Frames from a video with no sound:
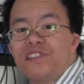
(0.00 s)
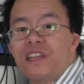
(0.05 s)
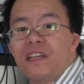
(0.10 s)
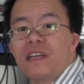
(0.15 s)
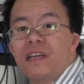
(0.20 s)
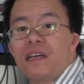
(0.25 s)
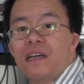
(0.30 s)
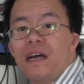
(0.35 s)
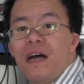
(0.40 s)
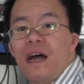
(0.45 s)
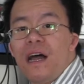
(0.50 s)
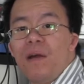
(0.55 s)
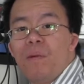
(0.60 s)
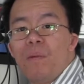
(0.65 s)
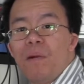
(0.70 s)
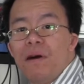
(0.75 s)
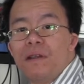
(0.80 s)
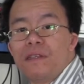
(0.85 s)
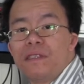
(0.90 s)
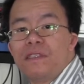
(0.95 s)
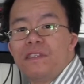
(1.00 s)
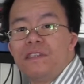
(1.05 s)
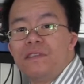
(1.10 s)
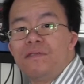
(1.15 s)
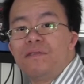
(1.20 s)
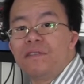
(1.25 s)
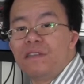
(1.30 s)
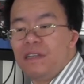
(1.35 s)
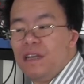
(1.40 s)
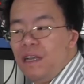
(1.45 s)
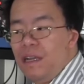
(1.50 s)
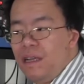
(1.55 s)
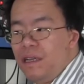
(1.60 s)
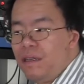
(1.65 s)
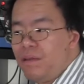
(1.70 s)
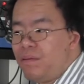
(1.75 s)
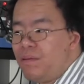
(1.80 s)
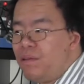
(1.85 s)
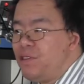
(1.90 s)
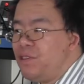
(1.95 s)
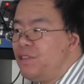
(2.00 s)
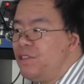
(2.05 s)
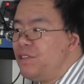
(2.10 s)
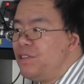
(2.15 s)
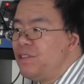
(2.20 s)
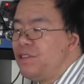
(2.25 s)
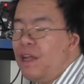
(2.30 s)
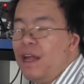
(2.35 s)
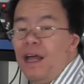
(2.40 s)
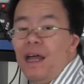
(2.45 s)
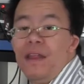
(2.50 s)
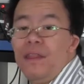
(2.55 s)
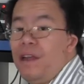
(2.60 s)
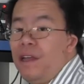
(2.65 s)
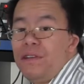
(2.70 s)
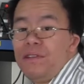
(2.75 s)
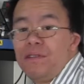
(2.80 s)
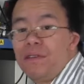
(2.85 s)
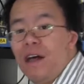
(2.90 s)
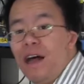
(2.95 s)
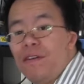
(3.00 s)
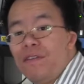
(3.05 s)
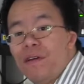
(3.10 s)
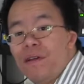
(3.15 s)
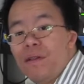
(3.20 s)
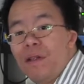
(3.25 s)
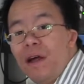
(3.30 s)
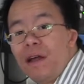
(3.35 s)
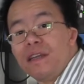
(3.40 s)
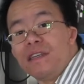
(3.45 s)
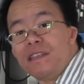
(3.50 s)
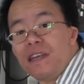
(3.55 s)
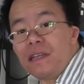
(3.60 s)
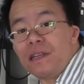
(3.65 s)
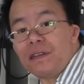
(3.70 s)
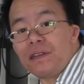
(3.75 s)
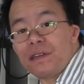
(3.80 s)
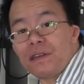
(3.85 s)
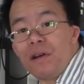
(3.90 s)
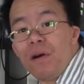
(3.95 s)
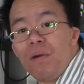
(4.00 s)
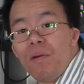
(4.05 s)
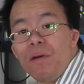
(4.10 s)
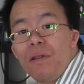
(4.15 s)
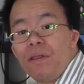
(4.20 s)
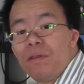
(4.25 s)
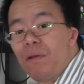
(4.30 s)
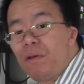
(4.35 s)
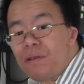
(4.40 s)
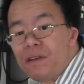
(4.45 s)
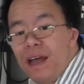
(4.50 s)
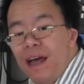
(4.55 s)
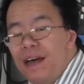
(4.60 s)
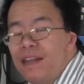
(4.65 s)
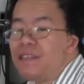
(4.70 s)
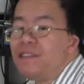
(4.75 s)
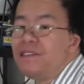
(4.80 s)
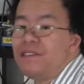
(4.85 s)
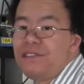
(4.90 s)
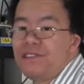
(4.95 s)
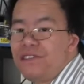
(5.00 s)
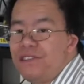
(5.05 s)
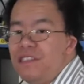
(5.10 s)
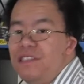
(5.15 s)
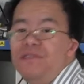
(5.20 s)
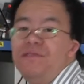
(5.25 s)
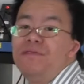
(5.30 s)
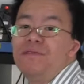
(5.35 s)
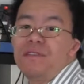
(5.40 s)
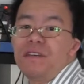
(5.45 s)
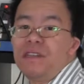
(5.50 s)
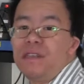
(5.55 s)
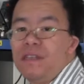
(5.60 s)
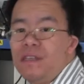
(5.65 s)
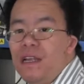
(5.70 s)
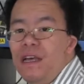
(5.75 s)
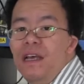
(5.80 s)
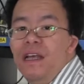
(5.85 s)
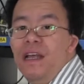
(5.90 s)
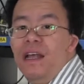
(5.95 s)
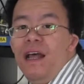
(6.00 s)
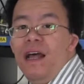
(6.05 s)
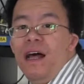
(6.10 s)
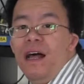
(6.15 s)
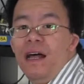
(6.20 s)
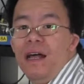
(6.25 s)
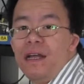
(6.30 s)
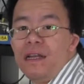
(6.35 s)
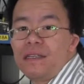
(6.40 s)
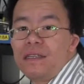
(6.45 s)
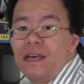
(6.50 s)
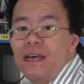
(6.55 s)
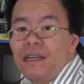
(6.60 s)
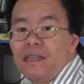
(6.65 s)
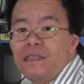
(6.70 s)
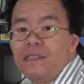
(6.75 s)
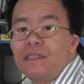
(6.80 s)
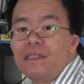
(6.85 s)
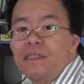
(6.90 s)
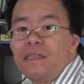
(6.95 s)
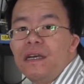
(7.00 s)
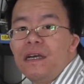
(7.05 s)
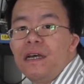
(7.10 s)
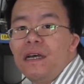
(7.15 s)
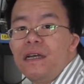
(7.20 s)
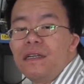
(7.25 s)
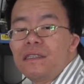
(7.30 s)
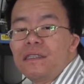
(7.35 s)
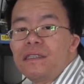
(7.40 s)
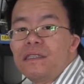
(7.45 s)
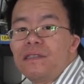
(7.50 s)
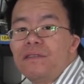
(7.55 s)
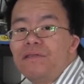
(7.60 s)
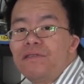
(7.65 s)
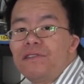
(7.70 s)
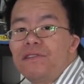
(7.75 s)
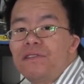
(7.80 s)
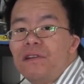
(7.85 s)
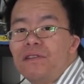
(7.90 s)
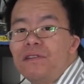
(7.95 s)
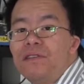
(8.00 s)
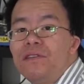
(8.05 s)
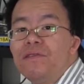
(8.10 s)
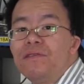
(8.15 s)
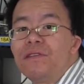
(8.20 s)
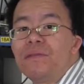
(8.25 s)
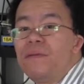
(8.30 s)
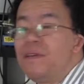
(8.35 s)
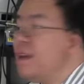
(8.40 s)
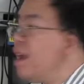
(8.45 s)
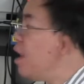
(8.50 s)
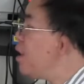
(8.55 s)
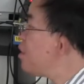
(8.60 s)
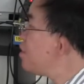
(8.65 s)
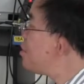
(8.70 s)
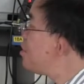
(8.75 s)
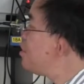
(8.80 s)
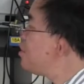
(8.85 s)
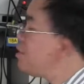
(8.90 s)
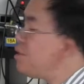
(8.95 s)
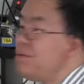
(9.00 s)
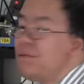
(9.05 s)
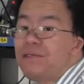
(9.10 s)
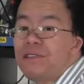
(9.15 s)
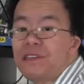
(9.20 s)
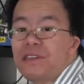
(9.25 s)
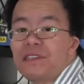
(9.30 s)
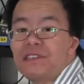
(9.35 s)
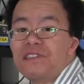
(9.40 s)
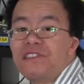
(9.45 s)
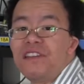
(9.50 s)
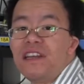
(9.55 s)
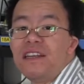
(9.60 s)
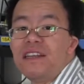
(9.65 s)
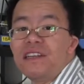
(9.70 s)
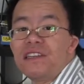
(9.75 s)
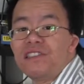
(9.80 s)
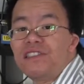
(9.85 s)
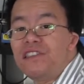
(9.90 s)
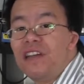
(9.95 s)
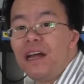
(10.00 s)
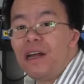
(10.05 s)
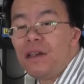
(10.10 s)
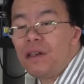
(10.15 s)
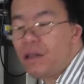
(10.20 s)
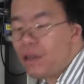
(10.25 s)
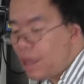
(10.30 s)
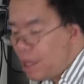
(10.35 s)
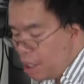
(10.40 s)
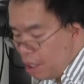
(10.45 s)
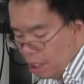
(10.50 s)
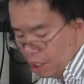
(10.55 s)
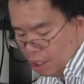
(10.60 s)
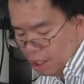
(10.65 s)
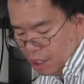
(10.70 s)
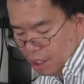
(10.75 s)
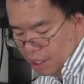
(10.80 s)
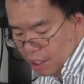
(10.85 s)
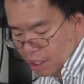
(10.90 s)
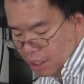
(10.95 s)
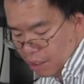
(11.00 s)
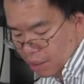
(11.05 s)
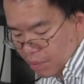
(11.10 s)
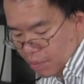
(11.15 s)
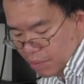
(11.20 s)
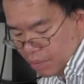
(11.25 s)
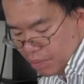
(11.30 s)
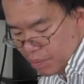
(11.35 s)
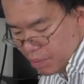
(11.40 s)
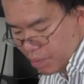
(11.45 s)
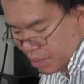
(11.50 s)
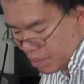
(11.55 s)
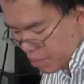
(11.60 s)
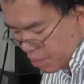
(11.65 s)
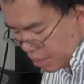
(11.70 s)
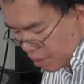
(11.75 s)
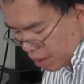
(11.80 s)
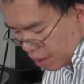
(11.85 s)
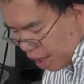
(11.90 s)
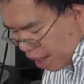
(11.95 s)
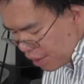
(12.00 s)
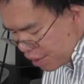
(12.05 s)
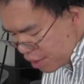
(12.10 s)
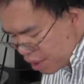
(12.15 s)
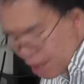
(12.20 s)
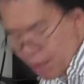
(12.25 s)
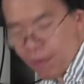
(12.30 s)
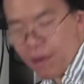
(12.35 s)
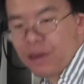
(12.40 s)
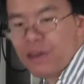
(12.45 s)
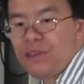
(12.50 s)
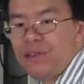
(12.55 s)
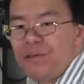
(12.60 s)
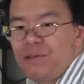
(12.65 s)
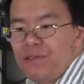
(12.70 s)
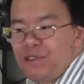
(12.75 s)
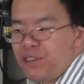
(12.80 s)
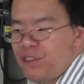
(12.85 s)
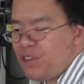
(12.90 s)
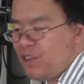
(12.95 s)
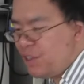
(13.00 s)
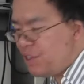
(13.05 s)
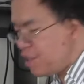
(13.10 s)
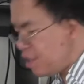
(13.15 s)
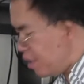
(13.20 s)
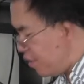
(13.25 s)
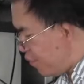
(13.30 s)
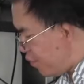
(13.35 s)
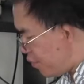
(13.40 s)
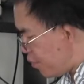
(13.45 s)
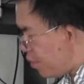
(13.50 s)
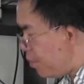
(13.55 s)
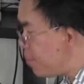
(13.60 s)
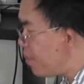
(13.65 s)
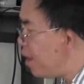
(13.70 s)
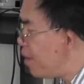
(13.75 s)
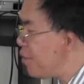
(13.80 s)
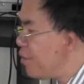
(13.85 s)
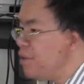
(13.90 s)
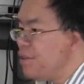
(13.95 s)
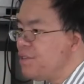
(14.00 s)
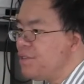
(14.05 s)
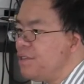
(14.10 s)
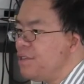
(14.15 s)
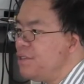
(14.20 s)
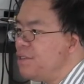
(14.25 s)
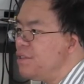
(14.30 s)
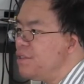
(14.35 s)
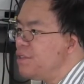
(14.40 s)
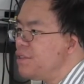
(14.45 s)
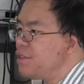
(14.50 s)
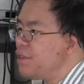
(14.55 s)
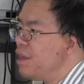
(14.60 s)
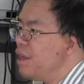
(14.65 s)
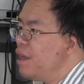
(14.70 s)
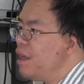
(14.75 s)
thing I want to do today, which is, and then you'll have a lot of data to go and look at and see if you can get it, start to do some analysis using, say, Excel. But the last thing I want to do is just to confirm that this is